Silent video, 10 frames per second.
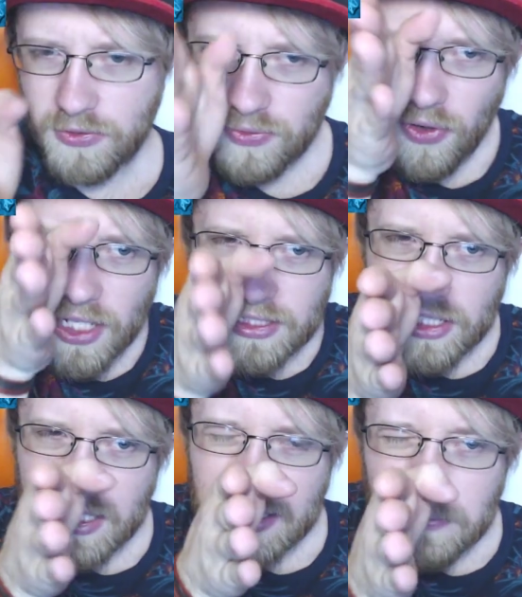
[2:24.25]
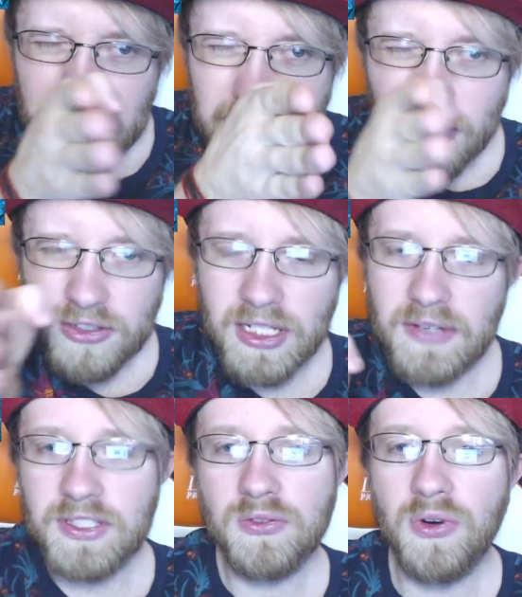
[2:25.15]
right in the middle on the
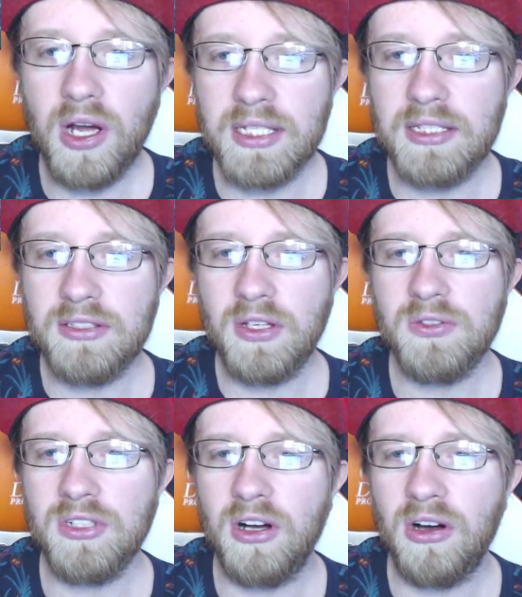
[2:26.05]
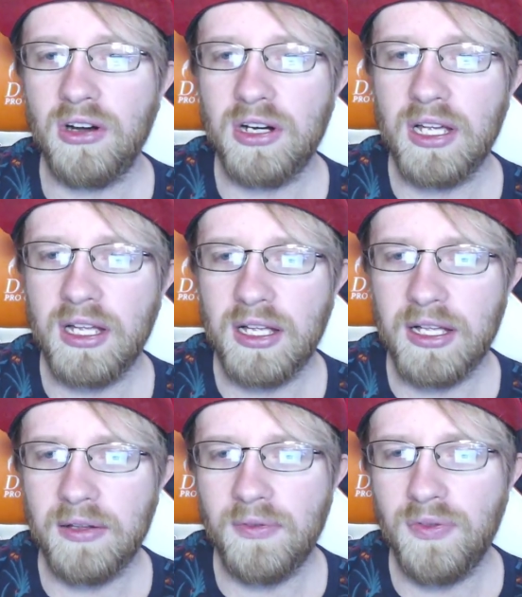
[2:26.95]
left and right and those are
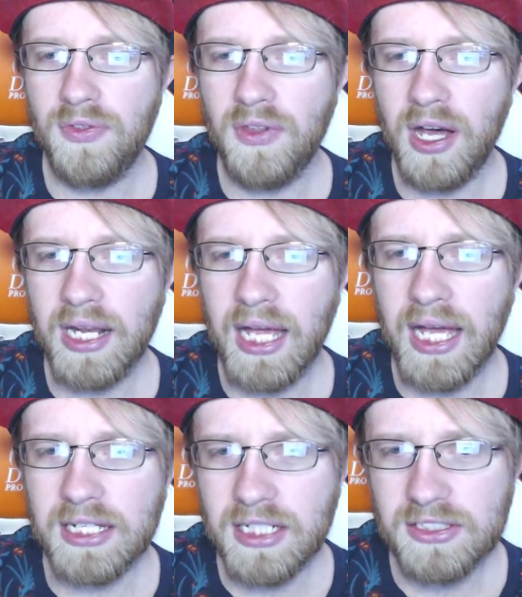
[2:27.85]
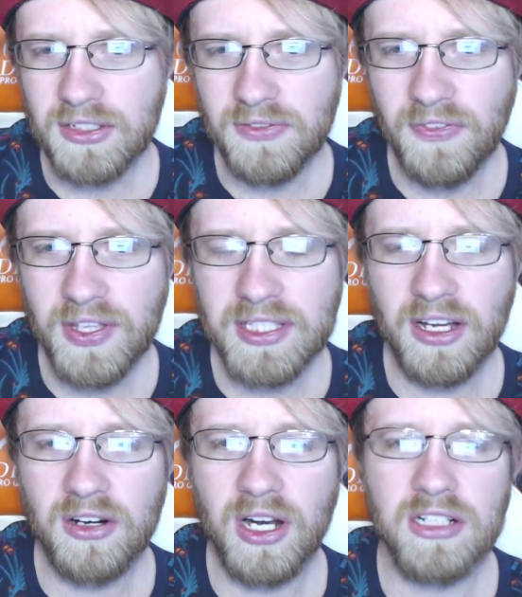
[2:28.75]
uh, not I don't think they
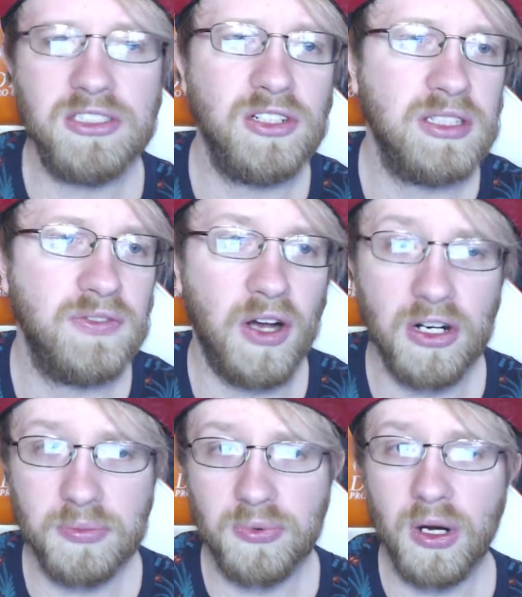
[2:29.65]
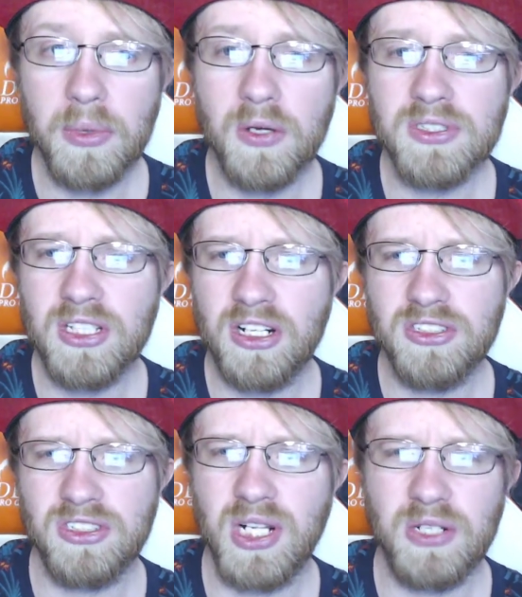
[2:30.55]
are alternative art promos they are
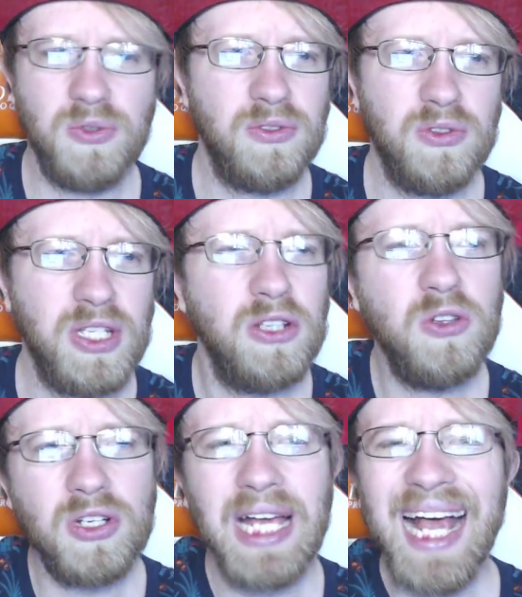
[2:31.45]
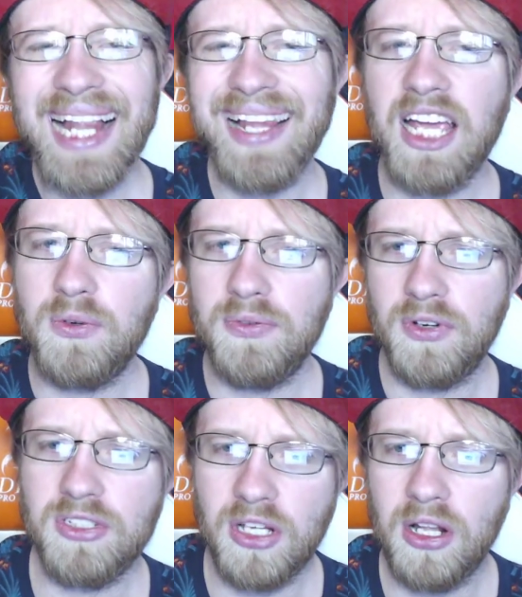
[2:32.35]
just like they look like
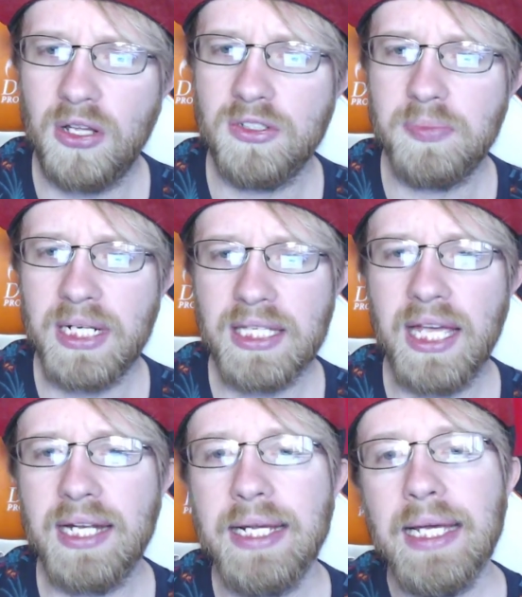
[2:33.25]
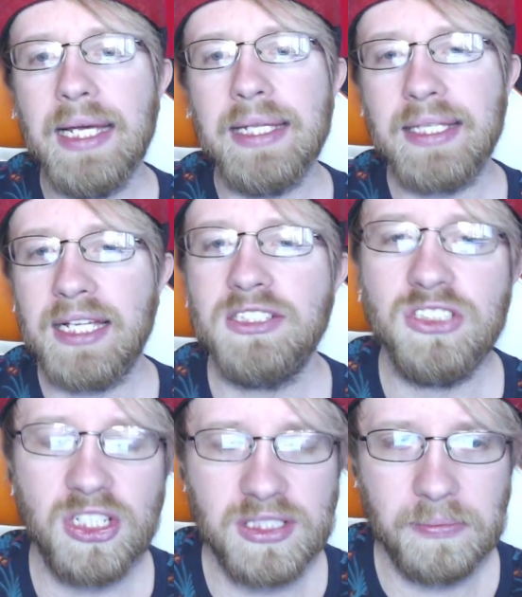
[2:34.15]
reverse holos but again that's
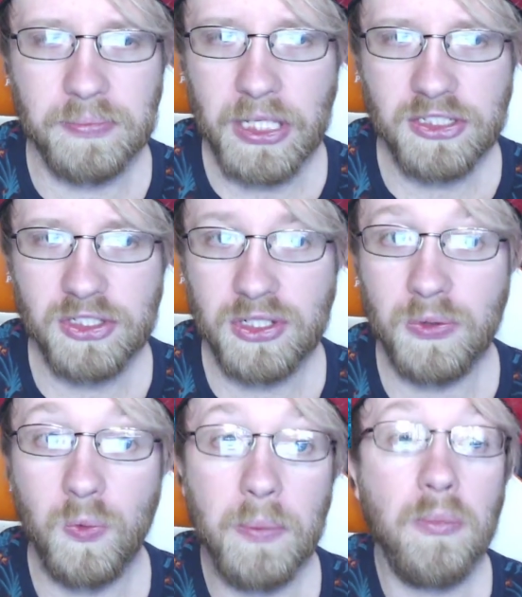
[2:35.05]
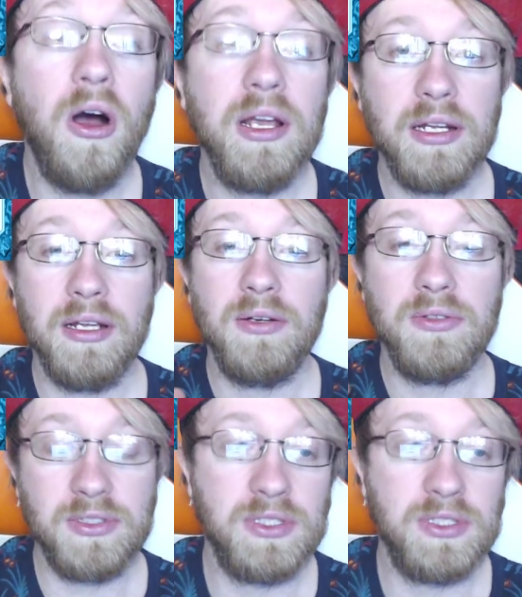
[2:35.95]
just a picture we might you know